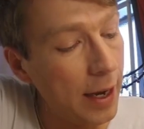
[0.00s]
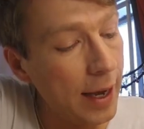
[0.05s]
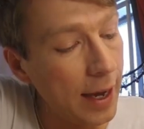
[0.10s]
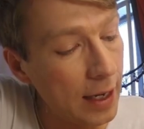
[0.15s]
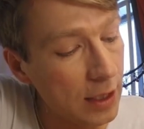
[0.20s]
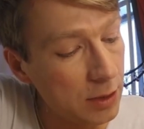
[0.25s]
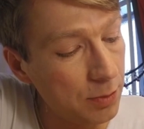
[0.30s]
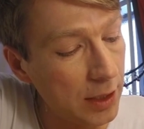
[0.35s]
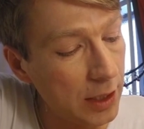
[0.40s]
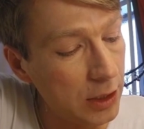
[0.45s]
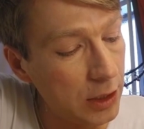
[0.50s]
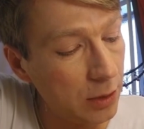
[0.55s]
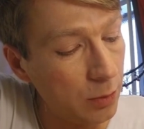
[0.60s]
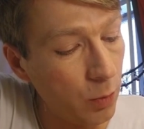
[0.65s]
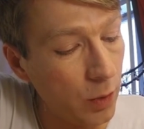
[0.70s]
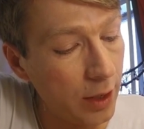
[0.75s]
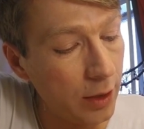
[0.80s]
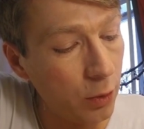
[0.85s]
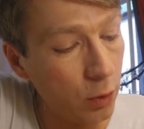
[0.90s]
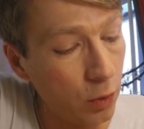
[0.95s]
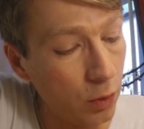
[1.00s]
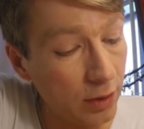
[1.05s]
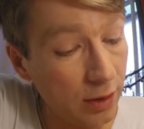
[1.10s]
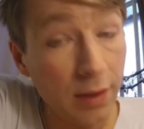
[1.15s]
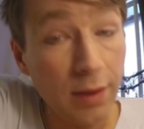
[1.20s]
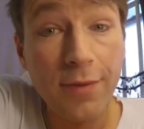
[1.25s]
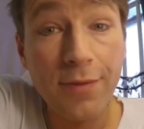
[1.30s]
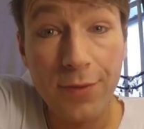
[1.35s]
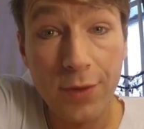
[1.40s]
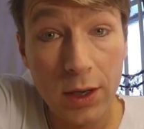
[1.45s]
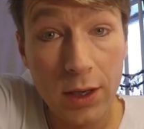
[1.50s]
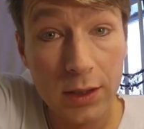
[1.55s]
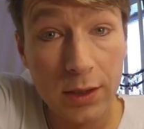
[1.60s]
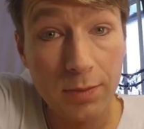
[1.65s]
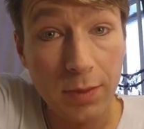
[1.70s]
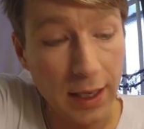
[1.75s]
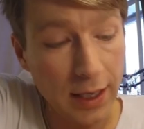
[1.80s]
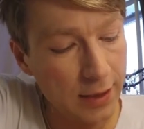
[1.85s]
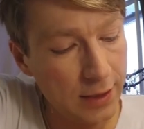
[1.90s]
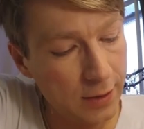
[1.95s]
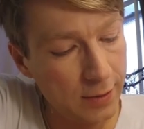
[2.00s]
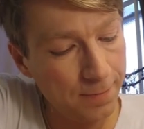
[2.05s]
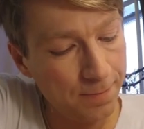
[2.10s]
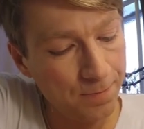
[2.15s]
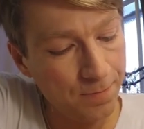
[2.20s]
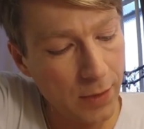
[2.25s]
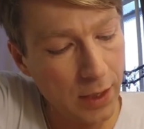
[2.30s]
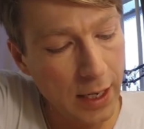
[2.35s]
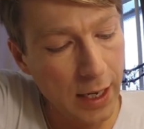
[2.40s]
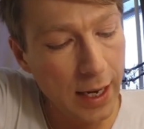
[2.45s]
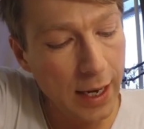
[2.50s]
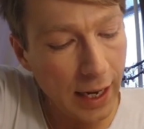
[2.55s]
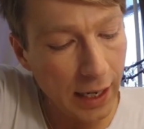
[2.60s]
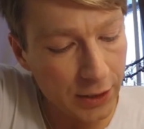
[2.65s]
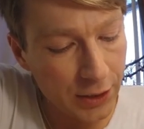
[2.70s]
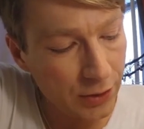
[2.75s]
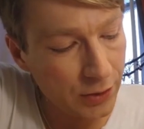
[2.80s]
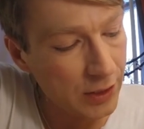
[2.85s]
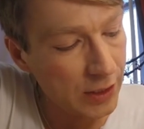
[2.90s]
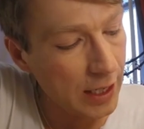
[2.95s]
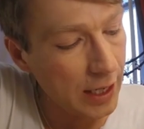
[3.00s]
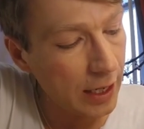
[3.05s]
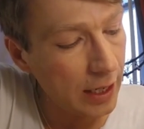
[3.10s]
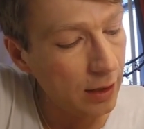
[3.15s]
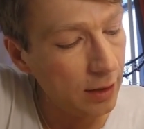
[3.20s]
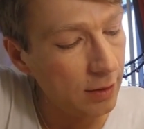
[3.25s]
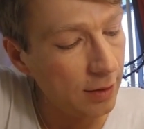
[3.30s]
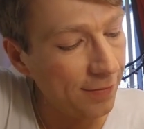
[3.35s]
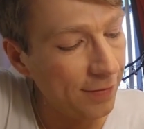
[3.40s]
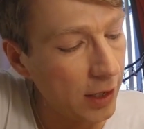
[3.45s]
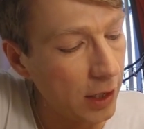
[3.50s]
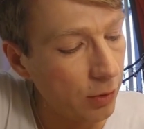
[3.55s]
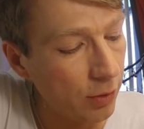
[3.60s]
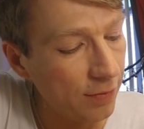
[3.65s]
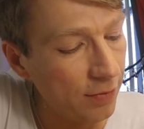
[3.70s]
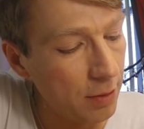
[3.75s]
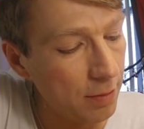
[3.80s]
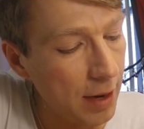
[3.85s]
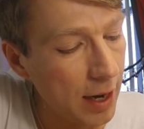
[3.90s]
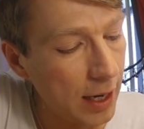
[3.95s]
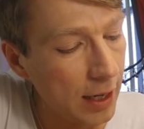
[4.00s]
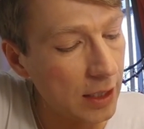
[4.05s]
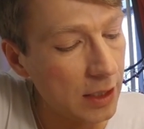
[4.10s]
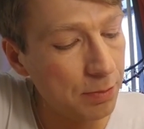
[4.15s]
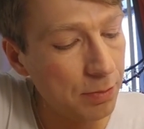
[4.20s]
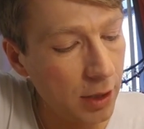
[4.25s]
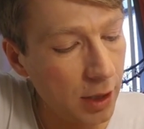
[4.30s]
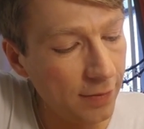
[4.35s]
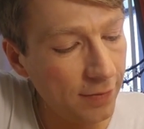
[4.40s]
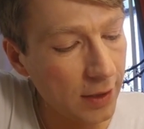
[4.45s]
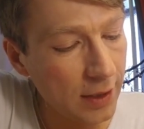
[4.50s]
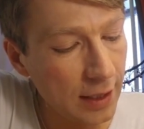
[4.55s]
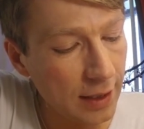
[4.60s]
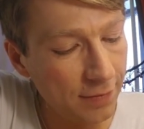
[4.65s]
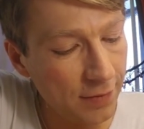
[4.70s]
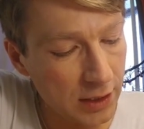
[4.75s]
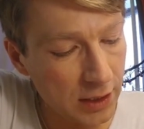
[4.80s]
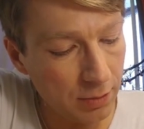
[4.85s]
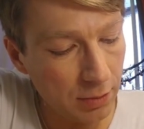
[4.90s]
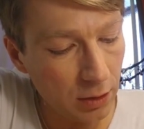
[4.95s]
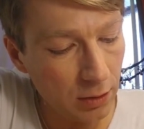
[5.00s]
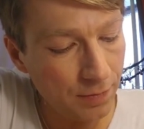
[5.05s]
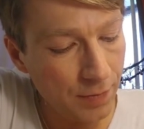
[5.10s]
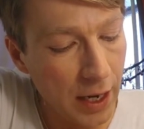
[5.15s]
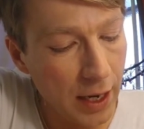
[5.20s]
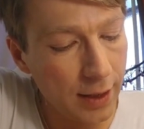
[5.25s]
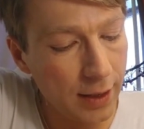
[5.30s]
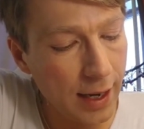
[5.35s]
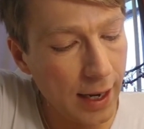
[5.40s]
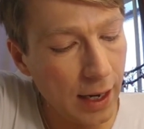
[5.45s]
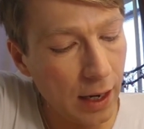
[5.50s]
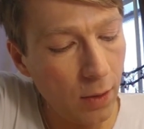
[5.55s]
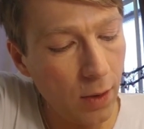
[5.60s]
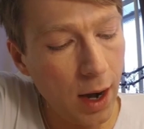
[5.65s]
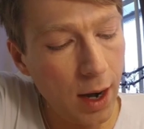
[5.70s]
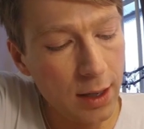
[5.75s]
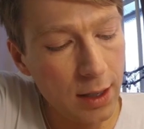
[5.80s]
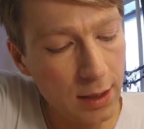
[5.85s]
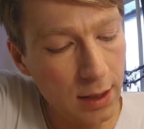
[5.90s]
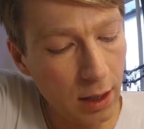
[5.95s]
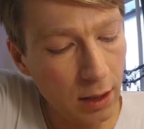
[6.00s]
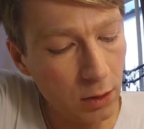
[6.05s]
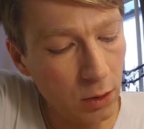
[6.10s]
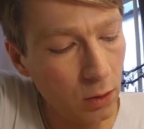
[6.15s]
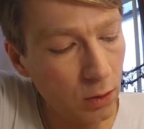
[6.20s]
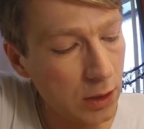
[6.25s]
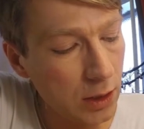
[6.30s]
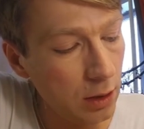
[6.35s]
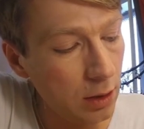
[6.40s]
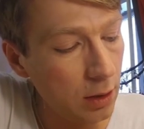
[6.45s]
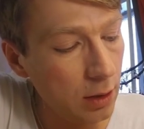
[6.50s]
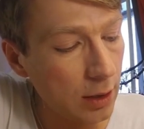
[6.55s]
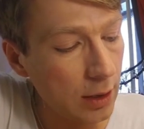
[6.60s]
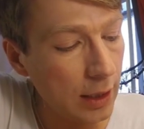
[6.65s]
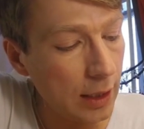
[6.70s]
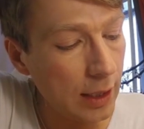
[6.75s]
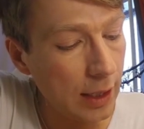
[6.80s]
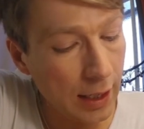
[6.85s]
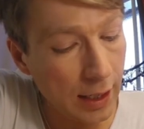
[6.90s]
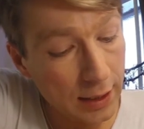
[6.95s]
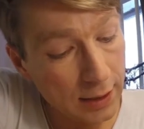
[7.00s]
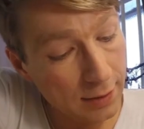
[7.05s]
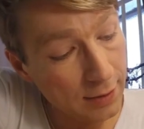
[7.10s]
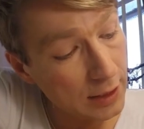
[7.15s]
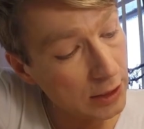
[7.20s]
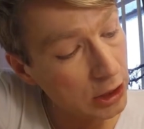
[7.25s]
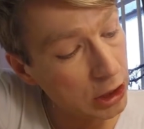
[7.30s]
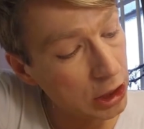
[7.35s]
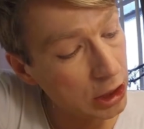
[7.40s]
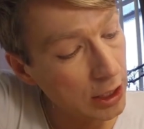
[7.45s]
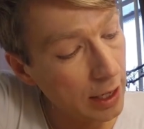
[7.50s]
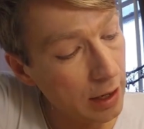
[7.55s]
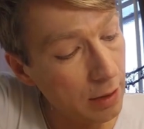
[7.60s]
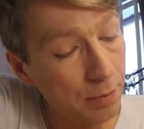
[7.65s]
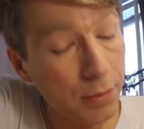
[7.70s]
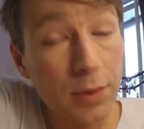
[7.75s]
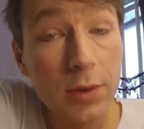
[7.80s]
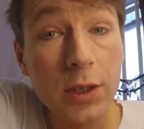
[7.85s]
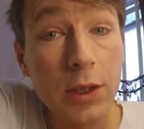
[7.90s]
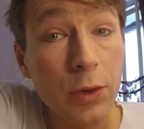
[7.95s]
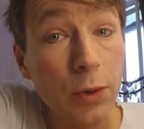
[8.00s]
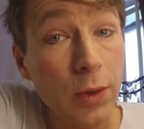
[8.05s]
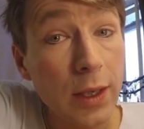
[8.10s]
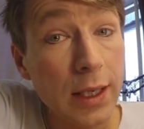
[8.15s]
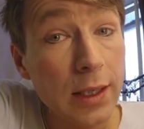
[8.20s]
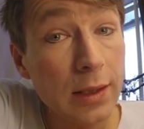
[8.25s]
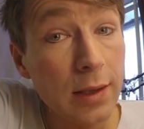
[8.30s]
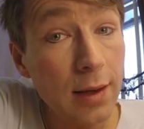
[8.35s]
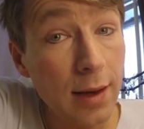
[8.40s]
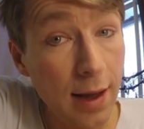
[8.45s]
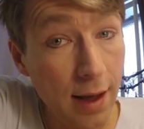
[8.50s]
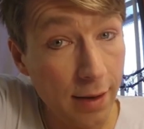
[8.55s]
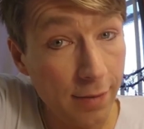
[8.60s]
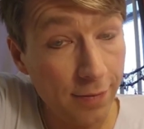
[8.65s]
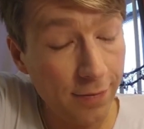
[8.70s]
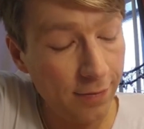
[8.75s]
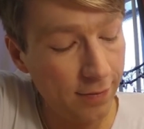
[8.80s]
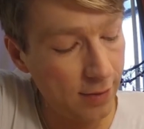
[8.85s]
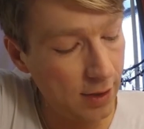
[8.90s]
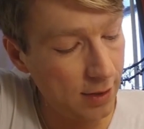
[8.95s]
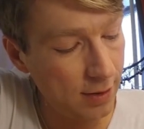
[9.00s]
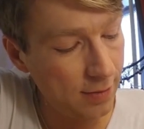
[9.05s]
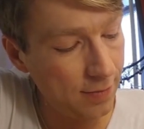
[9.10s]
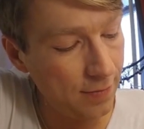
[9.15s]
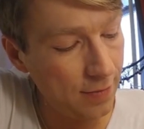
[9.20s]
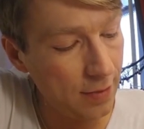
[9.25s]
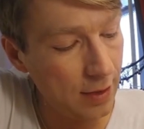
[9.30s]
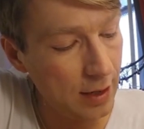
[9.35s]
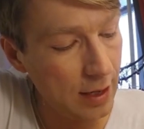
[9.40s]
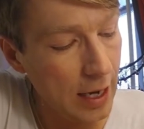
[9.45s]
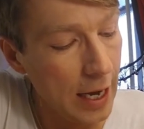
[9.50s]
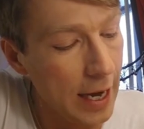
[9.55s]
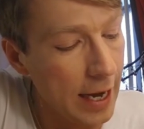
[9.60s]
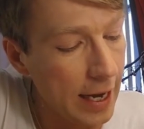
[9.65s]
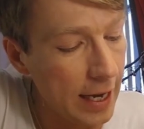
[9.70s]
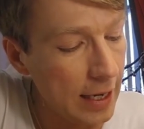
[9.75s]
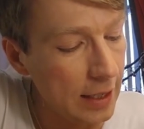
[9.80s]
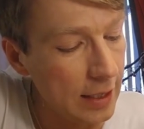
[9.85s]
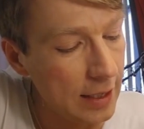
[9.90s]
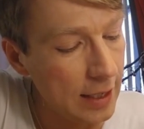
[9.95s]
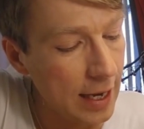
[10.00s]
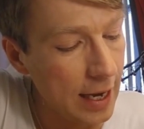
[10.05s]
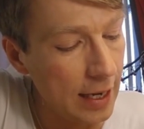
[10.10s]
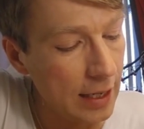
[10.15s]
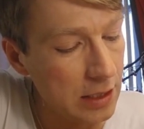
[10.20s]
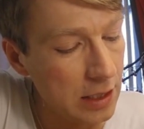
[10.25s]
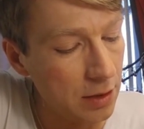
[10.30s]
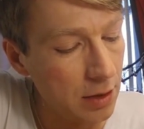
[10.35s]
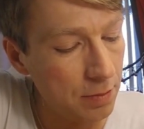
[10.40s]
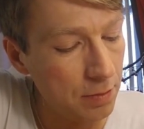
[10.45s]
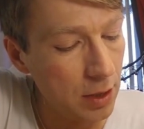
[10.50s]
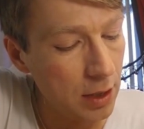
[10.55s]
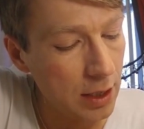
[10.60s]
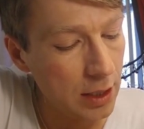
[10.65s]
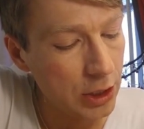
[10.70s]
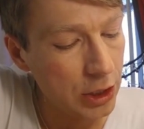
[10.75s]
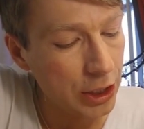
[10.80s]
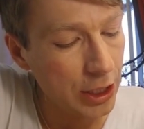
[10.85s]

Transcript: expedition went north in the first place. As you see, the figure of the man is perfectly visible. Now, I'd like you to look at the shape to his left. He indicated the blurred